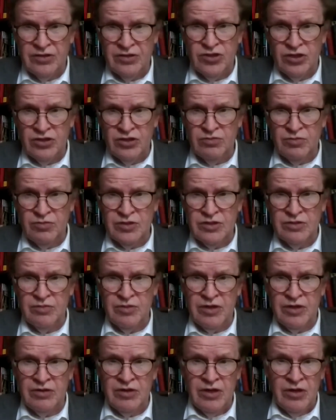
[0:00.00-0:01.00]
judgment
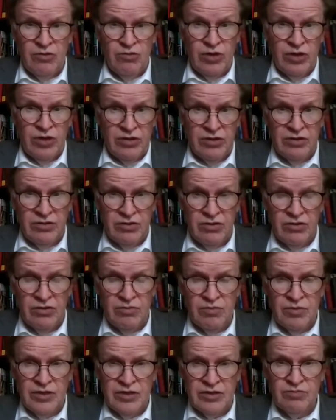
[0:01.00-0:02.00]
about where the
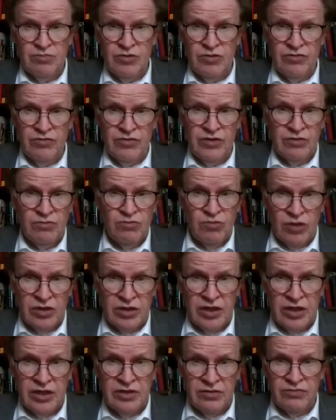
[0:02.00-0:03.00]
economy is moving, what
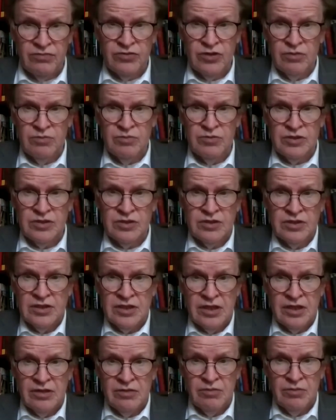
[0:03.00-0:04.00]
kind of jobs are
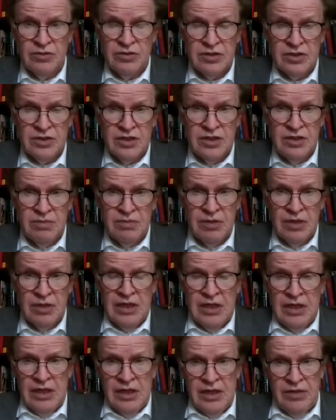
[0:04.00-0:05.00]
desirable to keep?
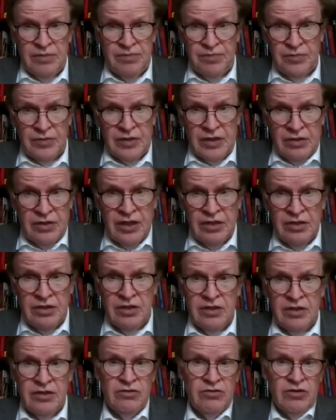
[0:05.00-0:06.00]
And then
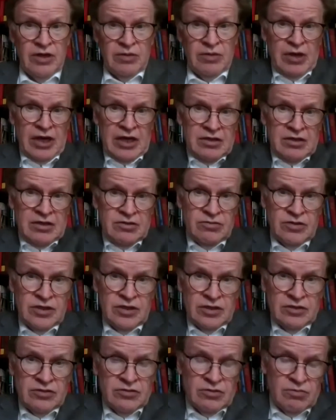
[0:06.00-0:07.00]
you get back into
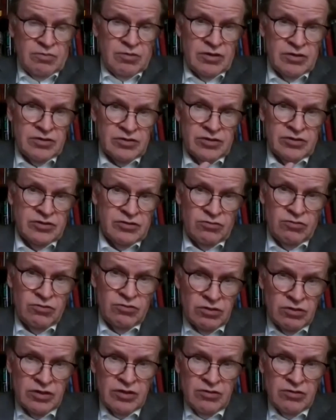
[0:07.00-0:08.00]
industrial policy. So
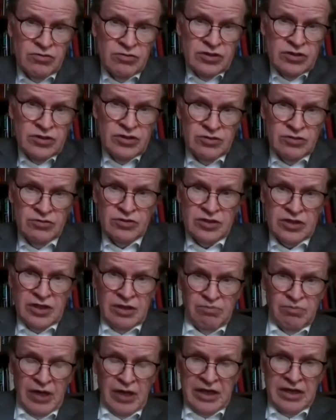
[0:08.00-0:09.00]
all the old issues
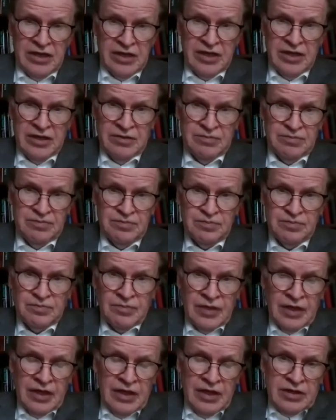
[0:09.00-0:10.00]
come back again.
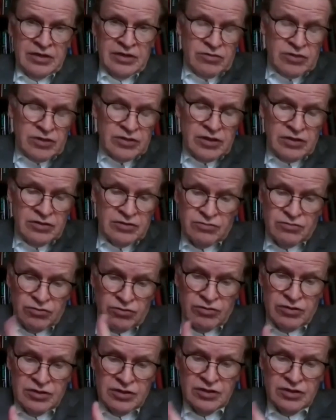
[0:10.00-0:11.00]
So in a sense, you
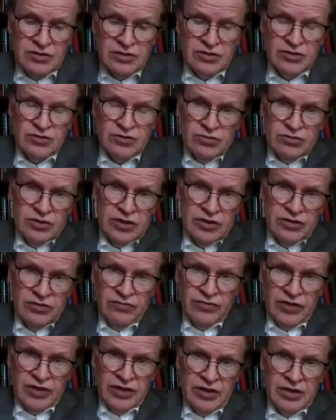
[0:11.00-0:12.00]
know, this is the story
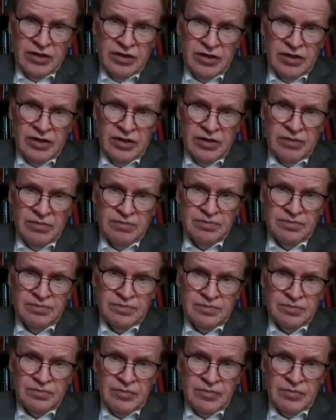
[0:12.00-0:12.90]
of an